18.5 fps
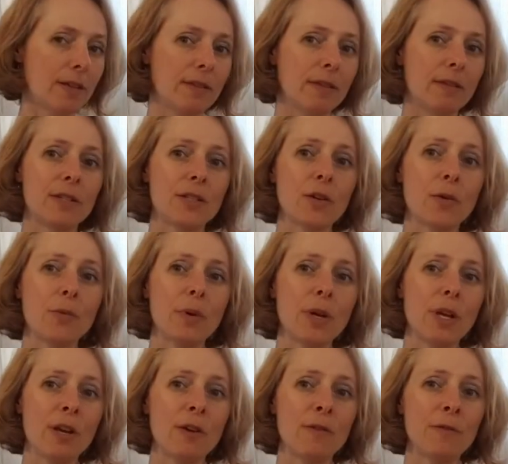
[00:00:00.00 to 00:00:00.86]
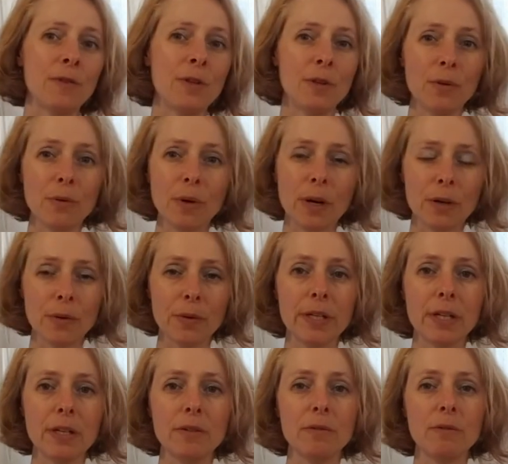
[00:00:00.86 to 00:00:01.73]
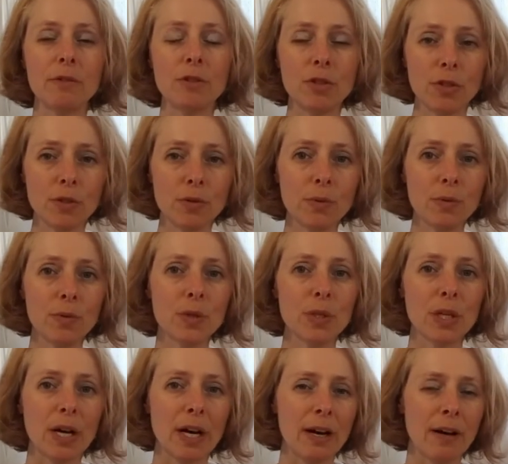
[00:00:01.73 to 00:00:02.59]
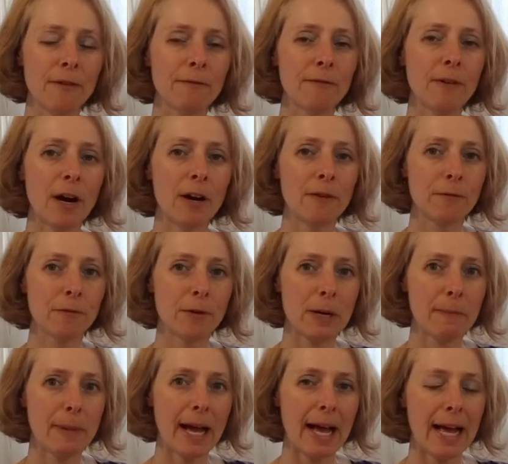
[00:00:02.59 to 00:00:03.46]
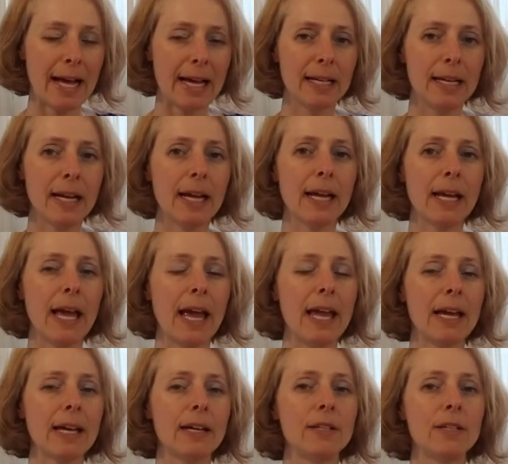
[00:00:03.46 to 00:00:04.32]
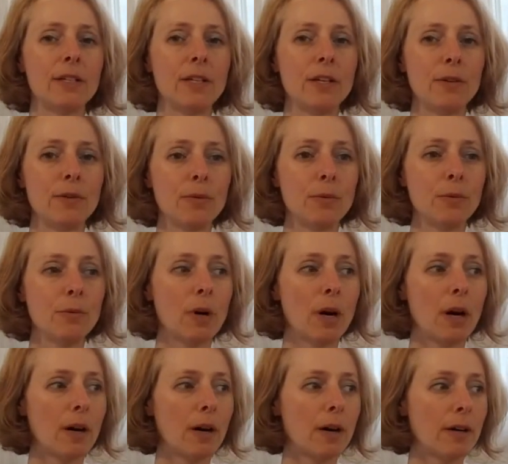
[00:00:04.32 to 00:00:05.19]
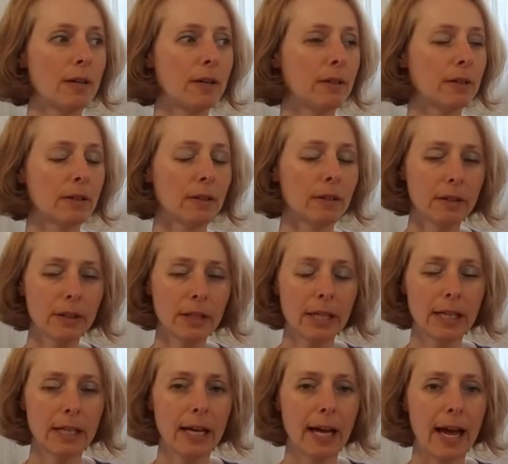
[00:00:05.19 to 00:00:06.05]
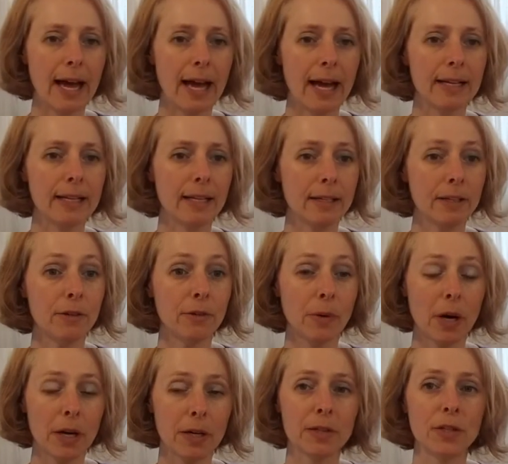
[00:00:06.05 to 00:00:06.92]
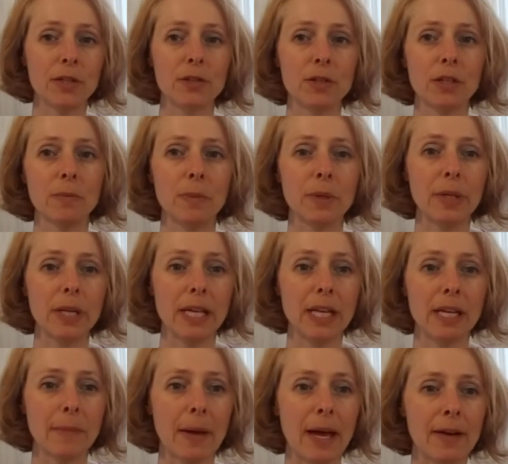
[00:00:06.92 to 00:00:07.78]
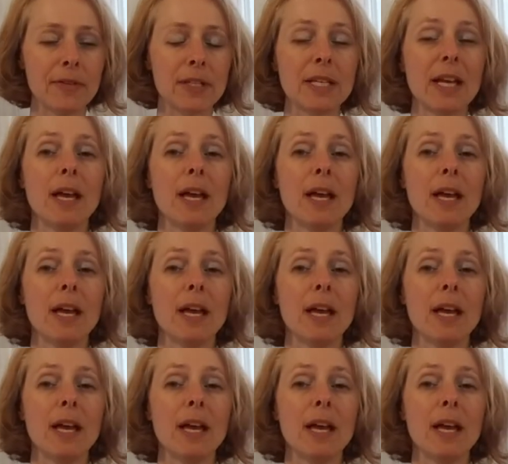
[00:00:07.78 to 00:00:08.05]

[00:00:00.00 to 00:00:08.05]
So if you are going to choose a far infrared pad and you are concerned about EMFs,